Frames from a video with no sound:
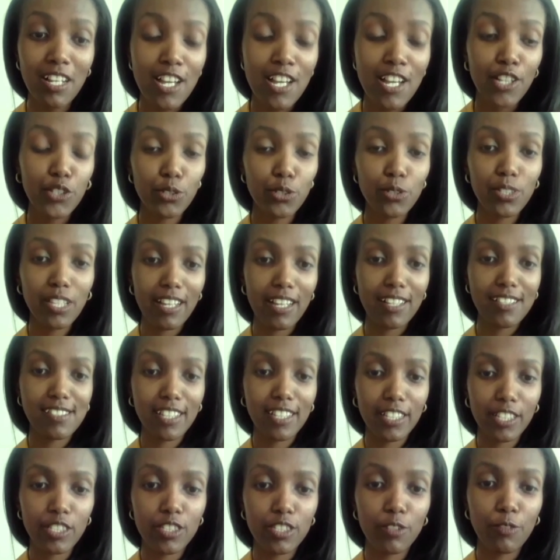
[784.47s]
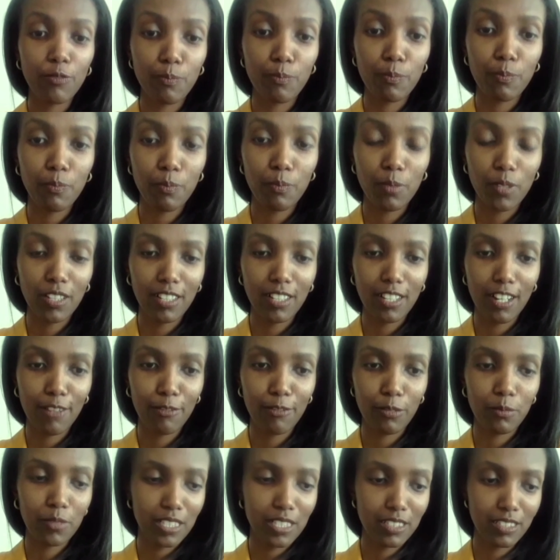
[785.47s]
to the executive
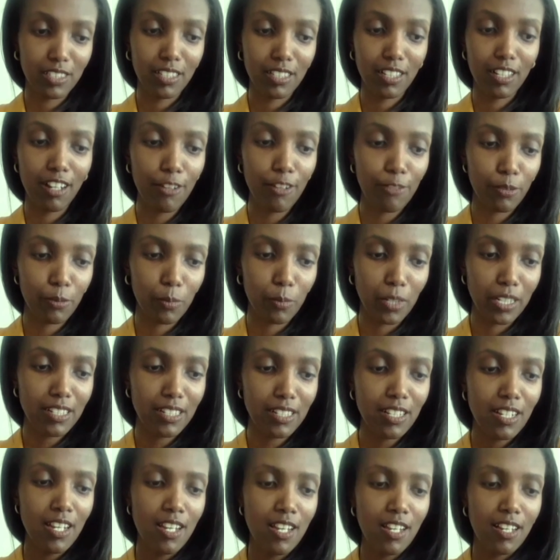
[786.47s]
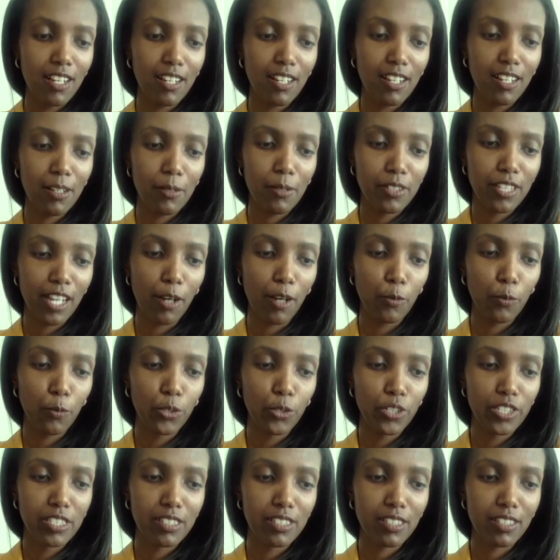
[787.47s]
to the government that
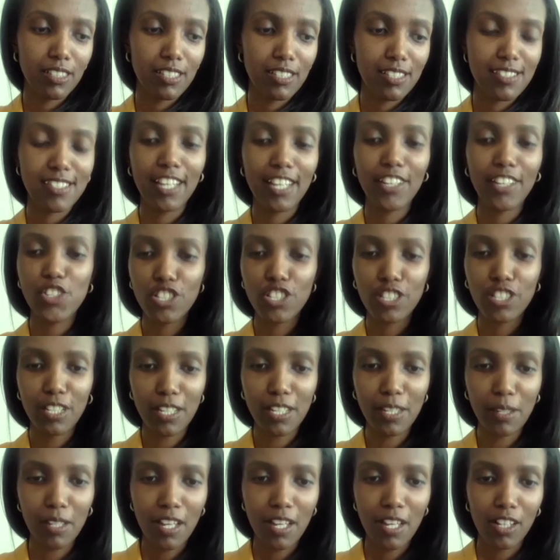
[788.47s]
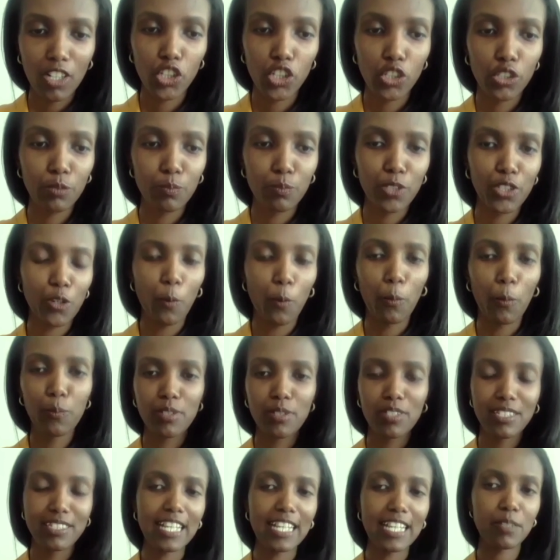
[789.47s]
would essentially,
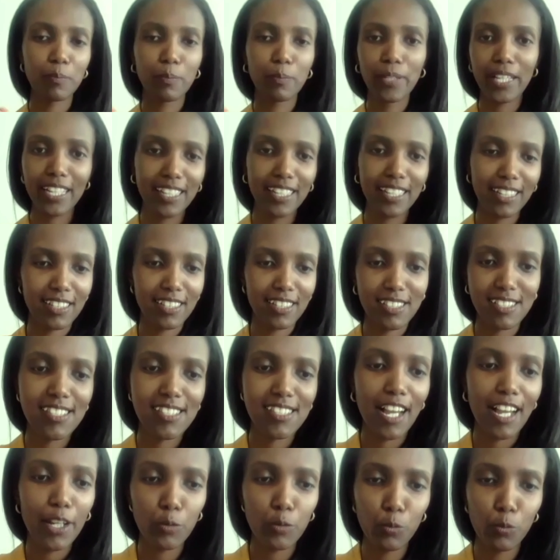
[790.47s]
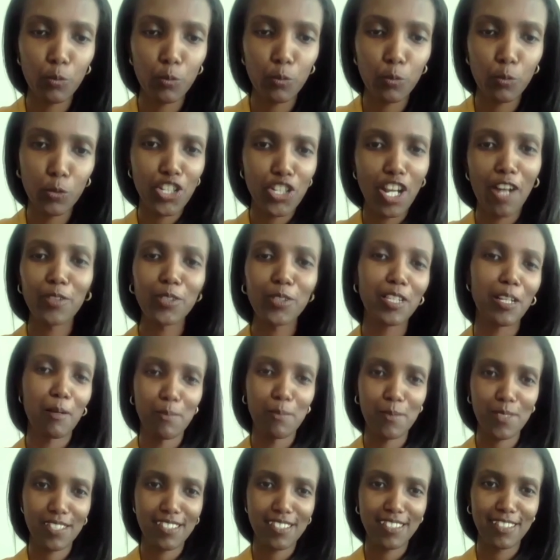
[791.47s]
nitpick and decide which
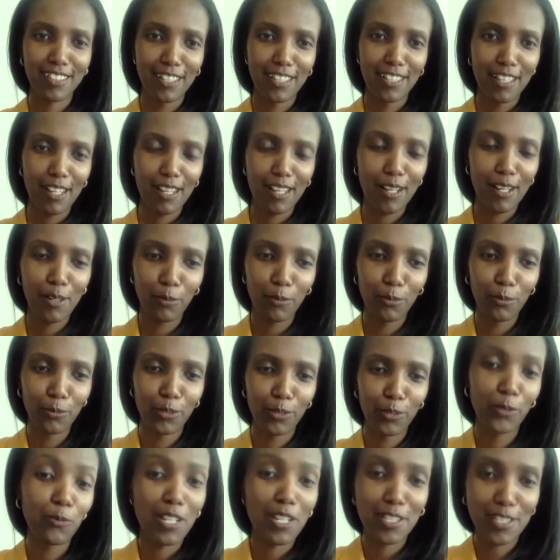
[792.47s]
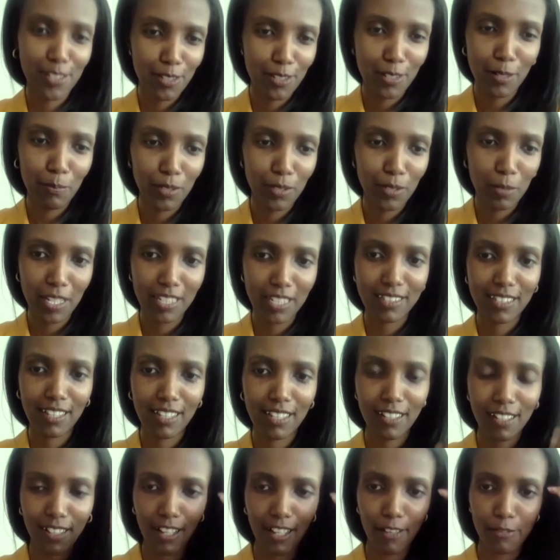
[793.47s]
outcomes it wants to implement
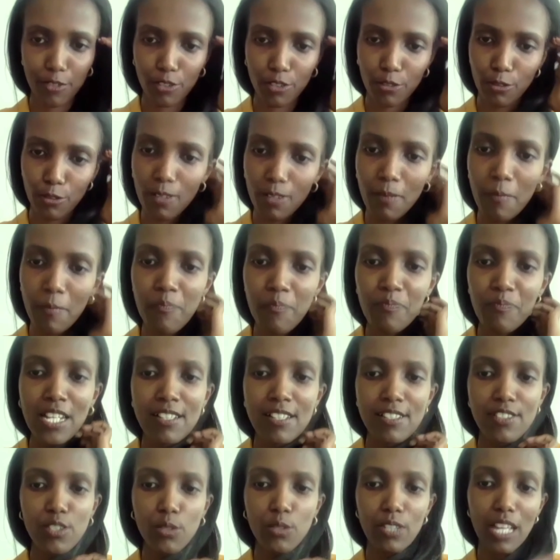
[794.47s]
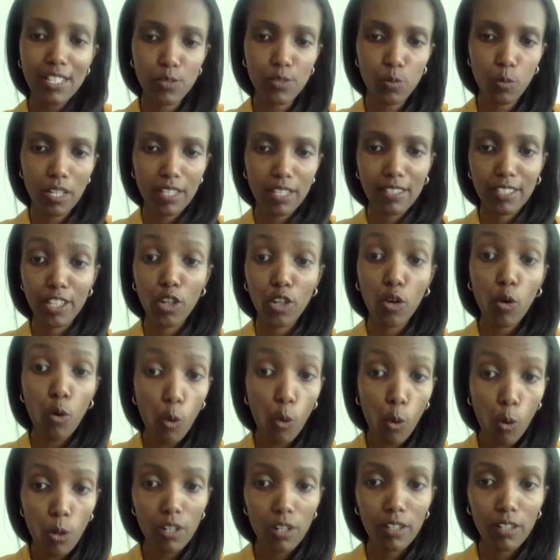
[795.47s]
after all. So that's one thing.
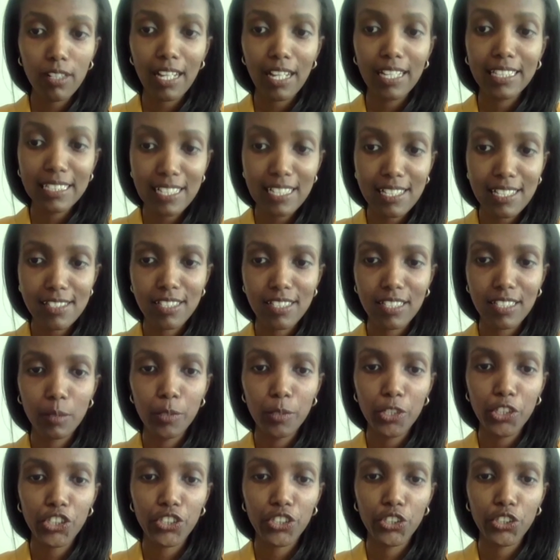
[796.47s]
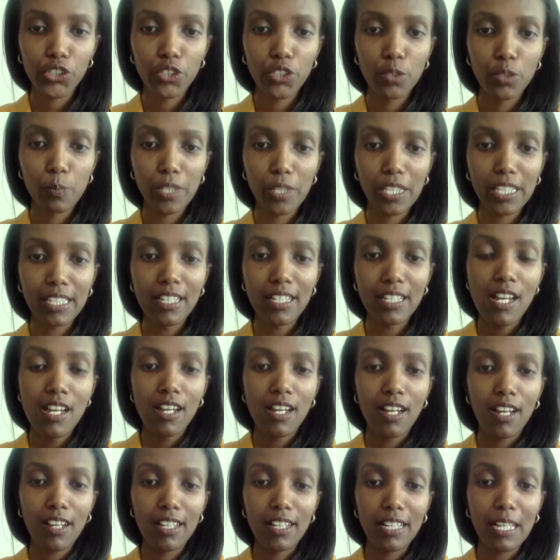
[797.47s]
Or at least the commission should be
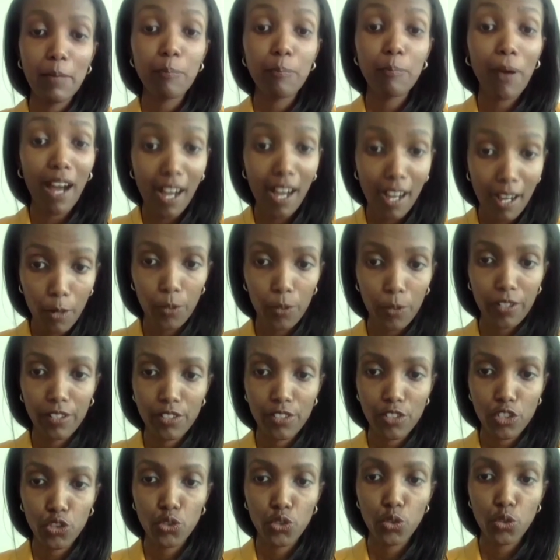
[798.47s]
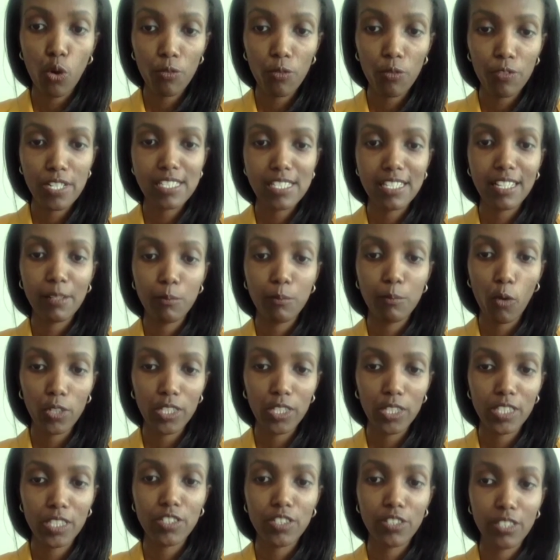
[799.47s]
empowered to oversee and
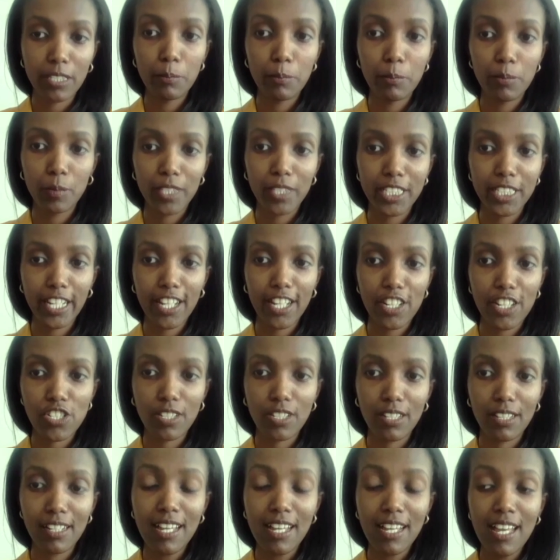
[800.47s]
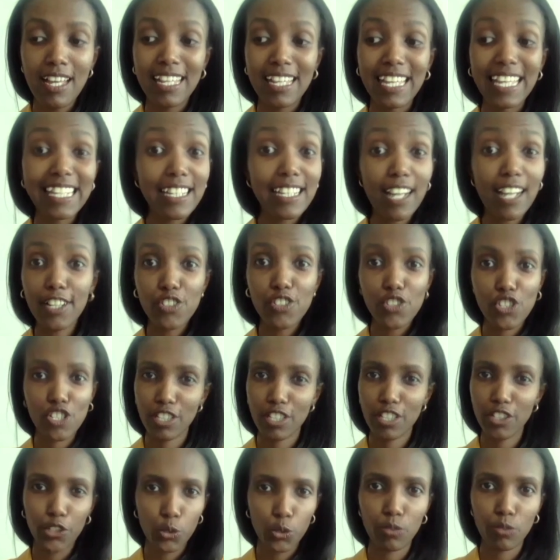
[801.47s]
monitor the implementation and not just
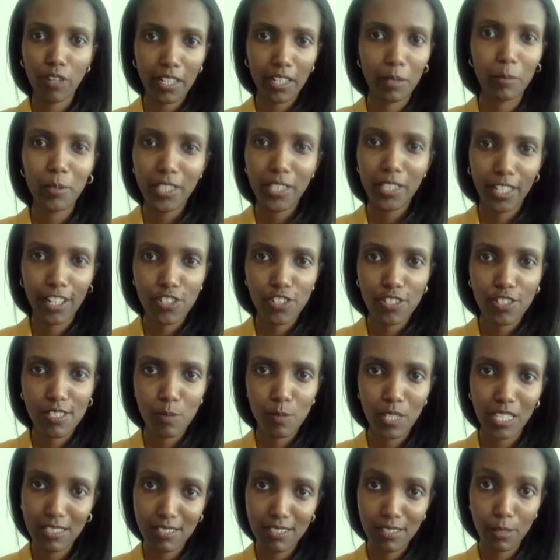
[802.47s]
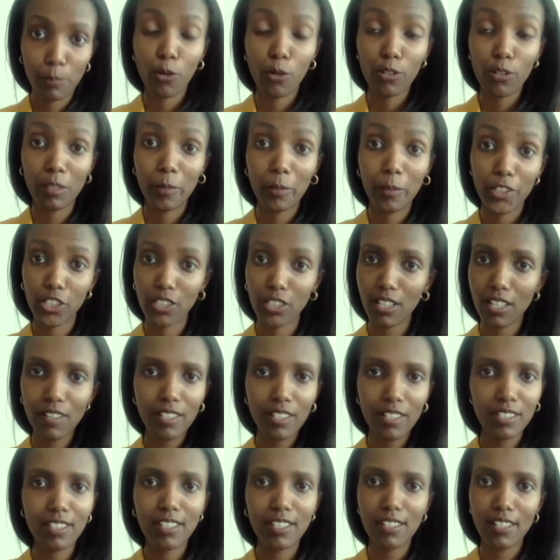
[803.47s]
issue recommendations, because the proclamation
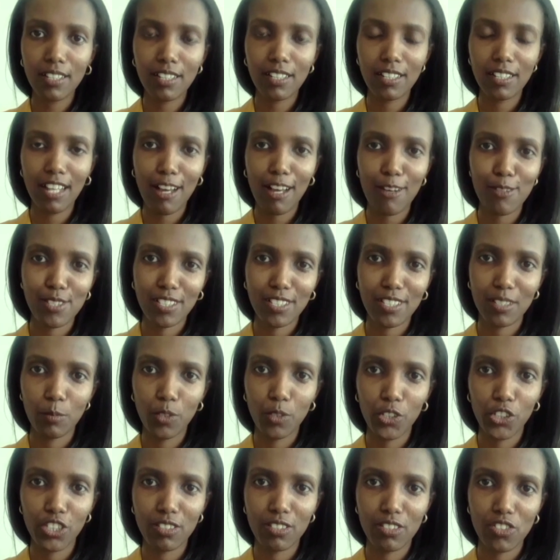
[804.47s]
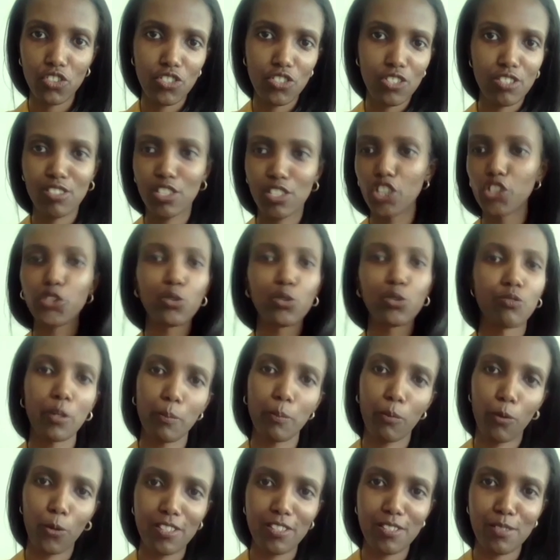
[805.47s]
currently allows the commission to just issue
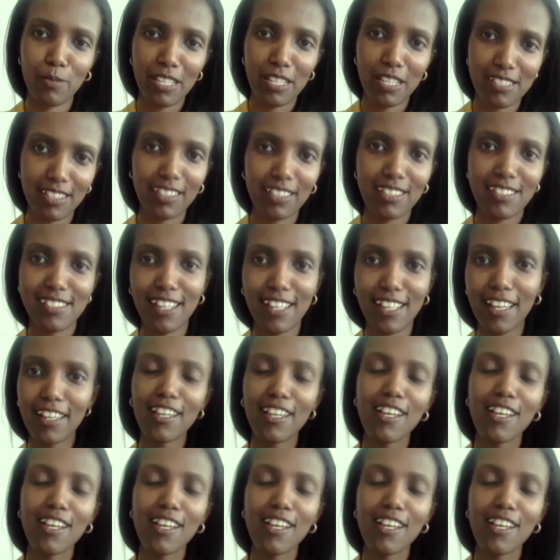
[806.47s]
reports basically saying,